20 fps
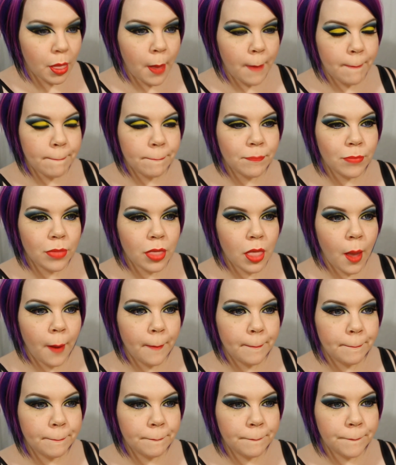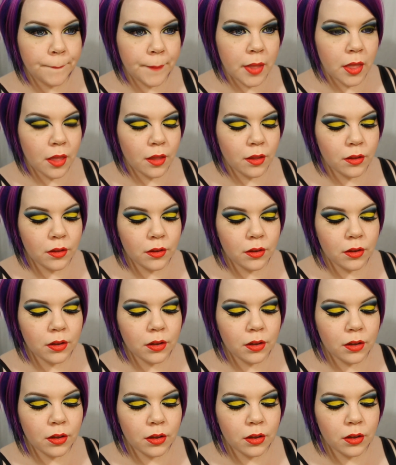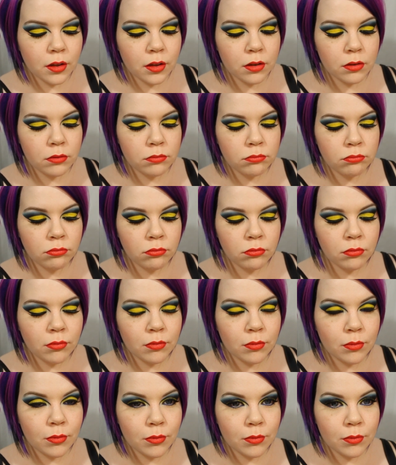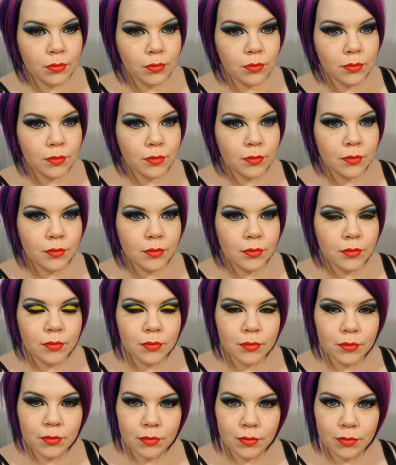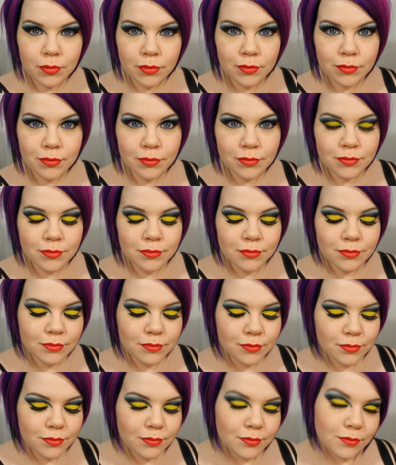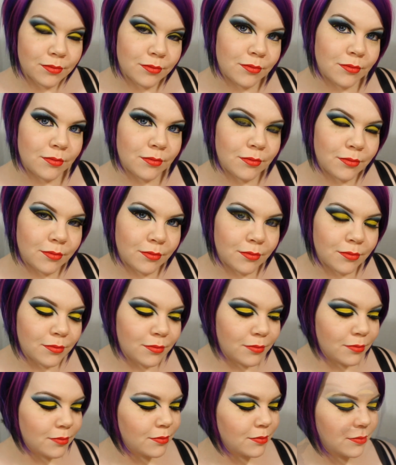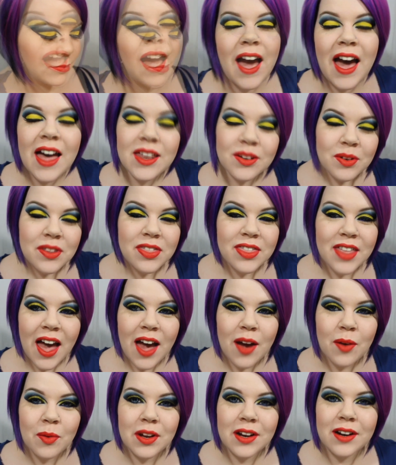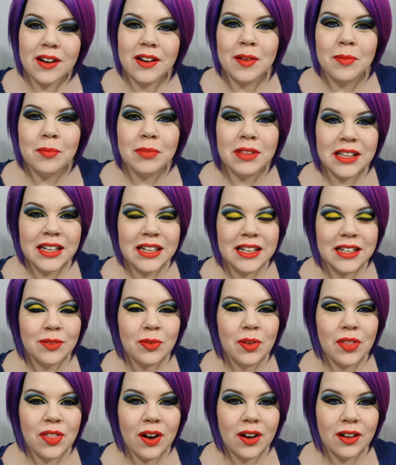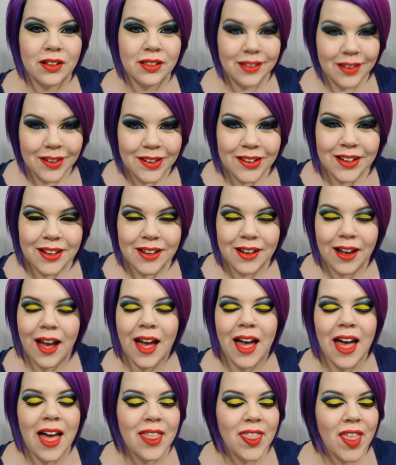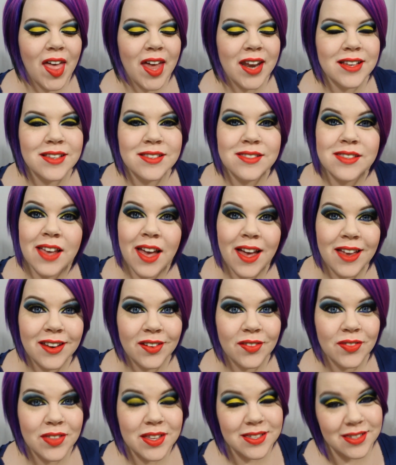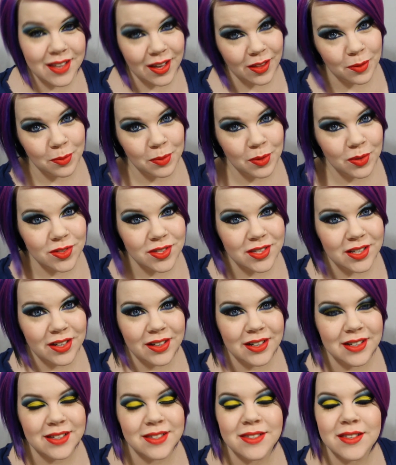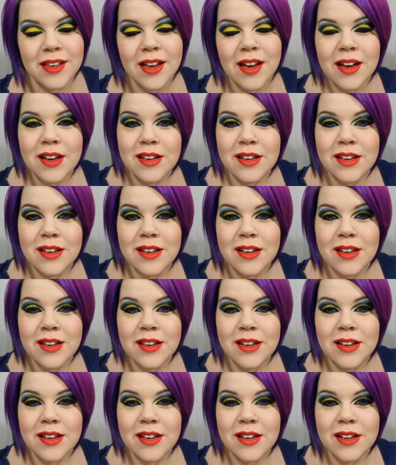Don't forget to give your lips a nice little pressing together to make sure that everything's set up for success. And with that, we are completed with our look, and that is the end of the Sailor Moon series.